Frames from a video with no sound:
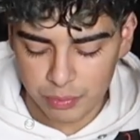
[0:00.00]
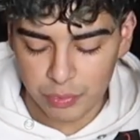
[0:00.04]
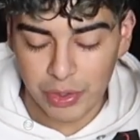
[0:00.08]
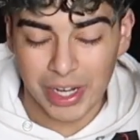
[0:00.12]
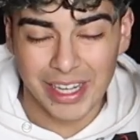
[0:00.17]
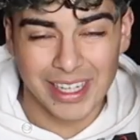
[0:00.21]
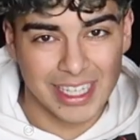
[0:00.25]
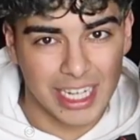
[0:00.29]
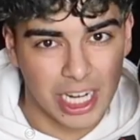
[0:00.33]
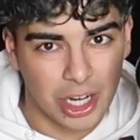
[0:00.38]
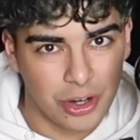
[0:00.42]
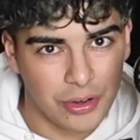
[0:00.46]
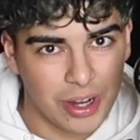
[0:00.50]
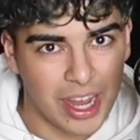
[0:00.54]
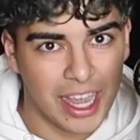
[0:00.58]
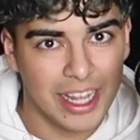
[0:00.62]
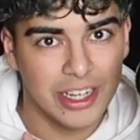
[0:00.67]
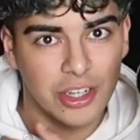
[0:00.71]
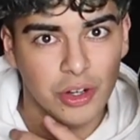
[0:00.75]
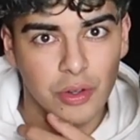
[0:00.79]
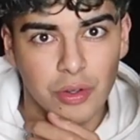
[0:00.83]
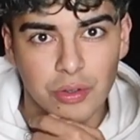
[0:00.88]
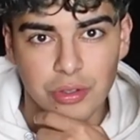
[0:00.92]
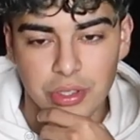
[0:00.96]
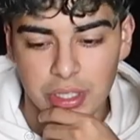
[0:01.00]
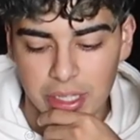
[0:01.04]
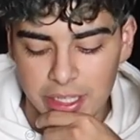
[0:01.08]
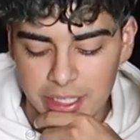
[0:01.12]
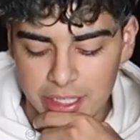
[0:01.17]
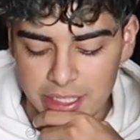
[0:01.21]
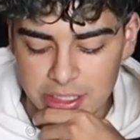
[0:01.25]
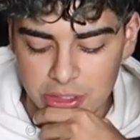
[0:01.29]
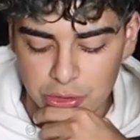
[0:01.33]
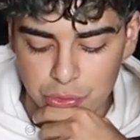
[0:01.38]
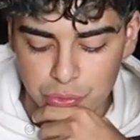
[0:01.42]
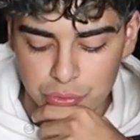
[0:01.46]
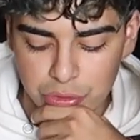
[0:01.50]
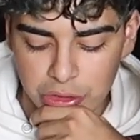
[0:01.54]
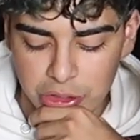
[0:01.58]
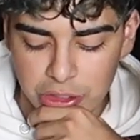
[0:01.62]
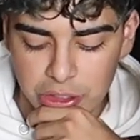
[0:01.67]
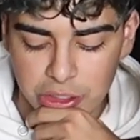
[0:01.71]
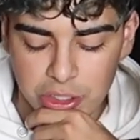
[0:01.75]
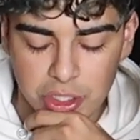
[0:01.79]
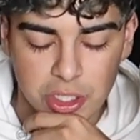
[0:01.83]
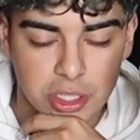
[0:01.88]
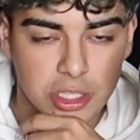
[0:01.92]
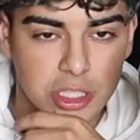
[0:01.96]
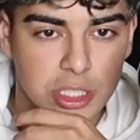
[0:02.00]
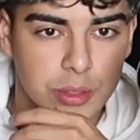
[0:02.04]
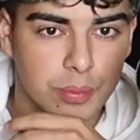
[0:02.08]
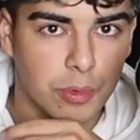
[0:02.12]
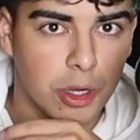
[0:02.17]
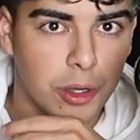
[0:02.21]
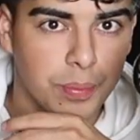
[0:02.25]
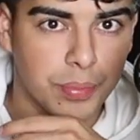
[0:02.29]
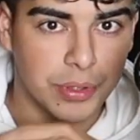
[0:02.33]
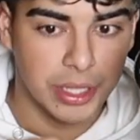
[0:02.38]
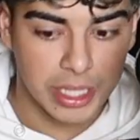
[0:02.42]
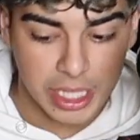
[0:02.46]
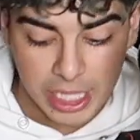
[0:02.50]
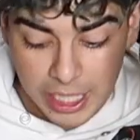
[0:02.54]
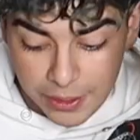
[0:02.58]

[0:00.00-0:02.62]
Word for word: Right now, I don't think it's a really good smart play.